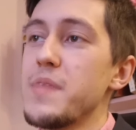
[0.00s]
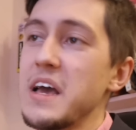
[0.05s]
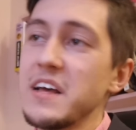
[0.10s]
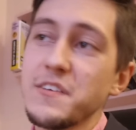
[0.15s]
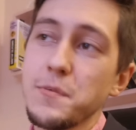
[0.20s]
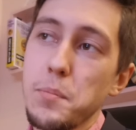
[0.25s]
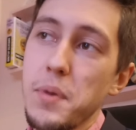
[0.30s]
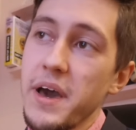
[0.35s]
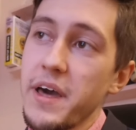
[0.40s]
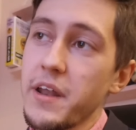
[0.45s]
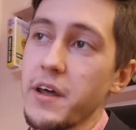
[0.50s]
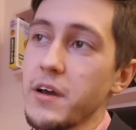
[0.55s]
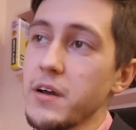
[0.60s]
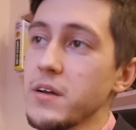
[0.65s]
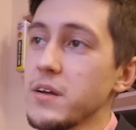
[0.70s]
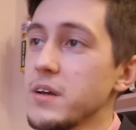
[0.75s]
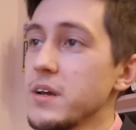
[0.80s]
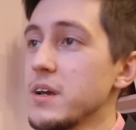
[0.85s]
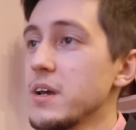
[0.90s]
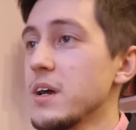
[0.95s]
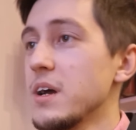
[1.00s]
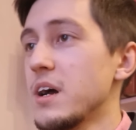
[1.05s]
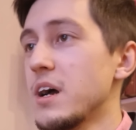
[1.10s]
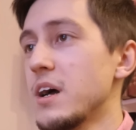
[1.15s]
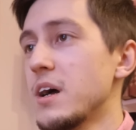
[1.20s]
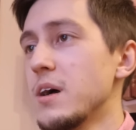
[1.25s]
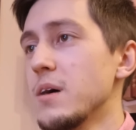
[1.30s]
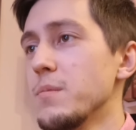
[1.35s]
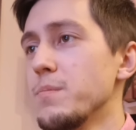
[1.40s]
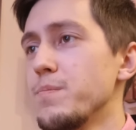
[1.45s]
That's better.
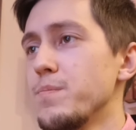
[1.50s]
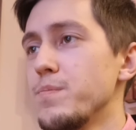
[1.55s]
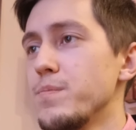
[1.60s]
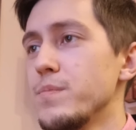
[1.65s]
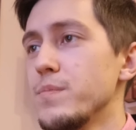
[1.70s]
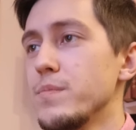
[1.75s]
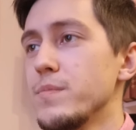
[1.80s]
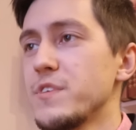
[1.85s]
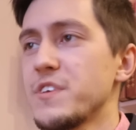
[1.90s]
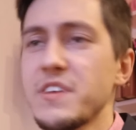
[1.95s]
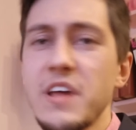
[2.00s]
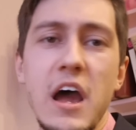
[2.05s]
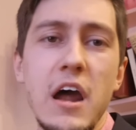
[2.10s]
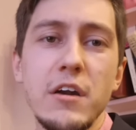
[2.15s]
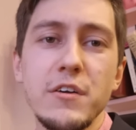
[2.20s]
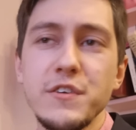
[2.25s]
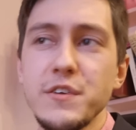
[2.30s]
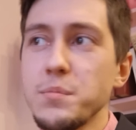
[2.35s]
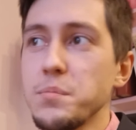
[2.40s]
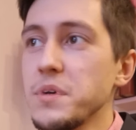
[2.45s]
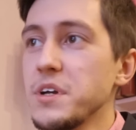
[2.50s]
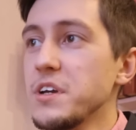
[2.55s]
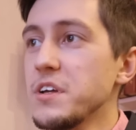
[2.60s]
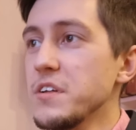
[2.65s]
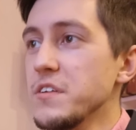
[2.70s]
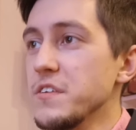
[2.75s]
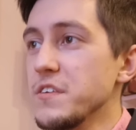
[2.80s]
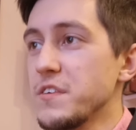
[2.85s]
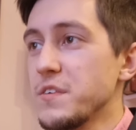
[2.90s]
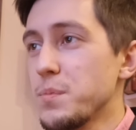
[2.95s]
Uh, stars
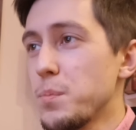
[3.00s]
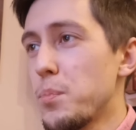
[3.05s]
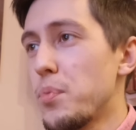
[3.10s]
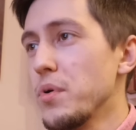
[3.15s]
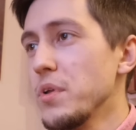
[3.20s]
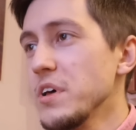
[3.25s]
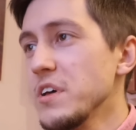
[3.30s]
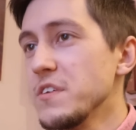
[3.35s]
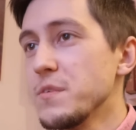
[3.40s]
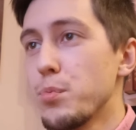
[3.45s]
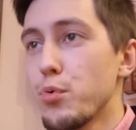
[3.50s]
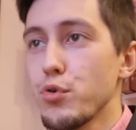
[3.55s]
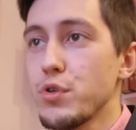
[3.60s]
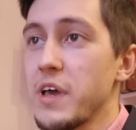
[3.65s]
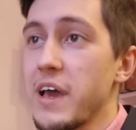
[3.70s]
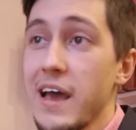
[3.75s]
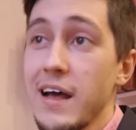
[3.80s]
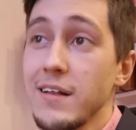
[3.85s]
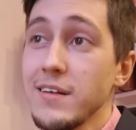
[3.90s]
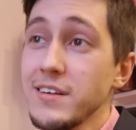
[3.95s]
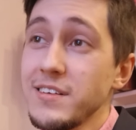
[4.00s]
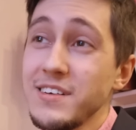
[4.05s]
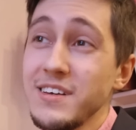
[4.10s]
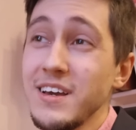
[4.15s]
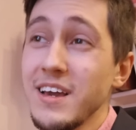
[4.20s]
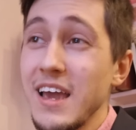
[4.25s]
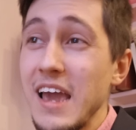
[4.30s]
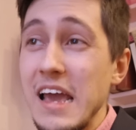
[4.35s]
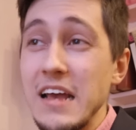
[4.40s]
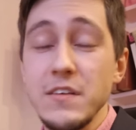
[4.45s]
means police
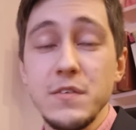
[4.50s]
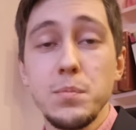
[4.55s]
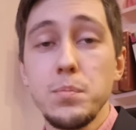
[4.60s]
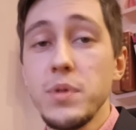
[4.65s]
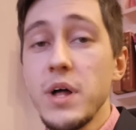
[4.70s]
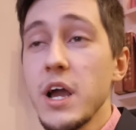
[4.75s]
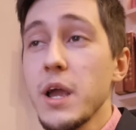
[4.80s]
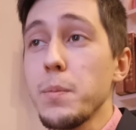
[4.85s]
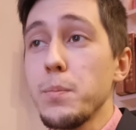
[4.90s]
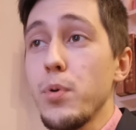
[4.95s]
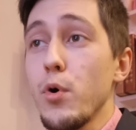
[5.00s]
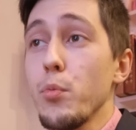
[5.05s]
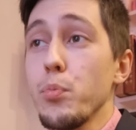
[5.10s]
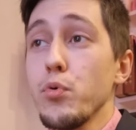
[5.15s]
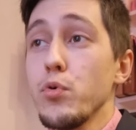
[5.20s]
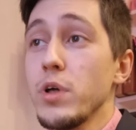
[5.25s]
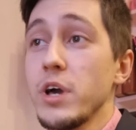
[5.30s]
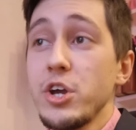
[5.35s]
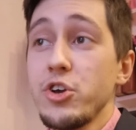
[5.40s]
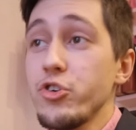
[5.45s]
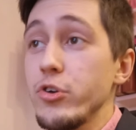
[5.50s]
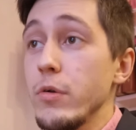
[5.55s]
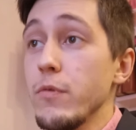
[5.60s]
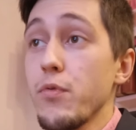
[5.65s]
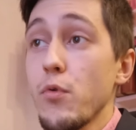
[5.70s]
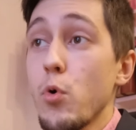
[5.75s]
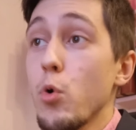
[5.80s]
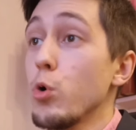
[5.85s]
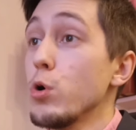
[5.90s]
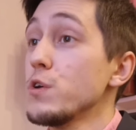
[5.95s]
brutality against black population,
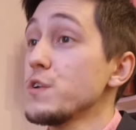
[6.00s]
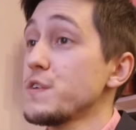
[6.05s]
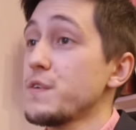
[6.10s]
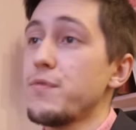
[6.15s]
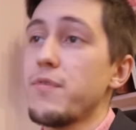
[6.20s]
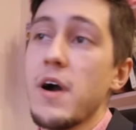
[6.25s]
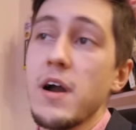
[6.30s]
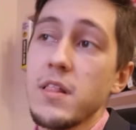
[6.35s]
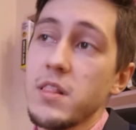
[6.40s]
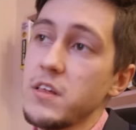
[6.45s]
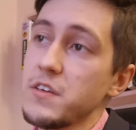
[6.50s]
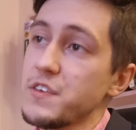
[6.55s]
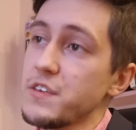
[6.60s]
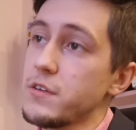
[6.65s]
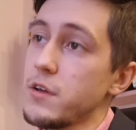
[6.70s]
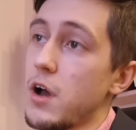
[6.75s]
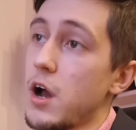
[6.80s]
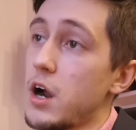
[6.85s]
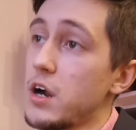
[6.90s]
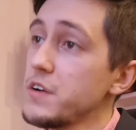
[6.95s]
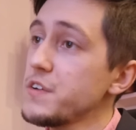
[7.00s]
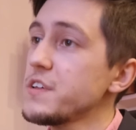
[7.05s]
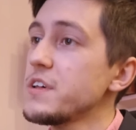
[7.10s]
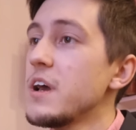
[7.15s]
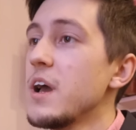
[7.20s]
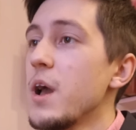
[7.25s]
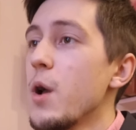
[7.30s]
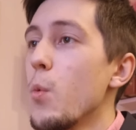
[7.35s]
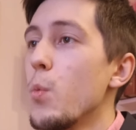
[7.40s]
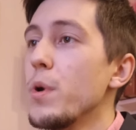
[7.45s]
of course. Fuck the stars.
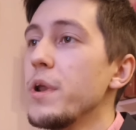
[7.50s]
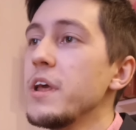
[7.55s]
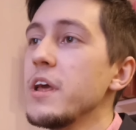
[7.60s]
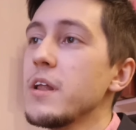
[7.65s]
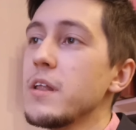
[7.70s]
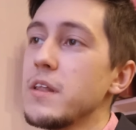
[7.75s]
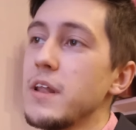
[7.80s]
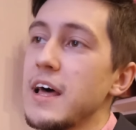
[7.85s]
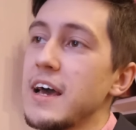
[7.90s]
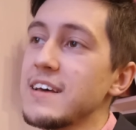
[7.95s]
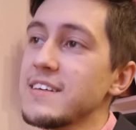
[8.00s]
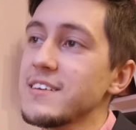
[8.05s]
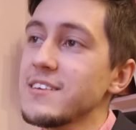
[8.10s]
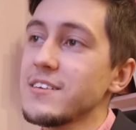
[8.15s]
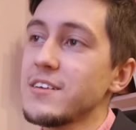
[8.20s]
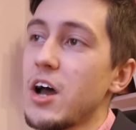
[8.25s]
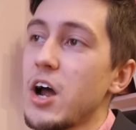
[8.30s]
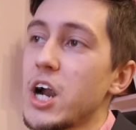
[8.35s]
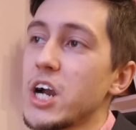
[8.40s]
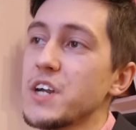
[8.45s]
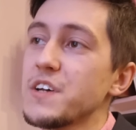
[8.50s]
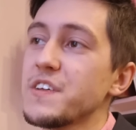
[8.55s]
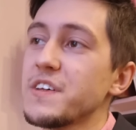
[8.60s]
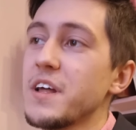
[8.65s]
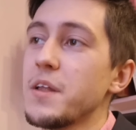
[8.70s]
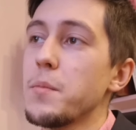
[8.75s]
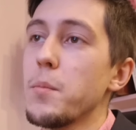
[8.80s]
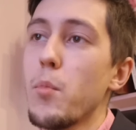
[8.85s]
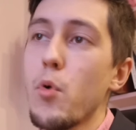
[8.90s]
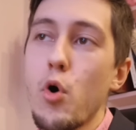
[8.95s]
We need less stars
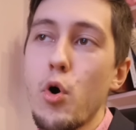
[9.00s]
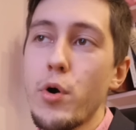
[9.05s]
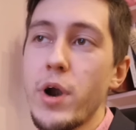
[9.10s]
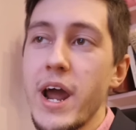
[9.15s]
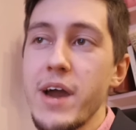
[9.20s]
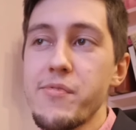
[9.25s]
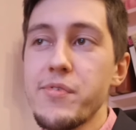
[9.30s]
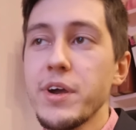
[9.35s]
and more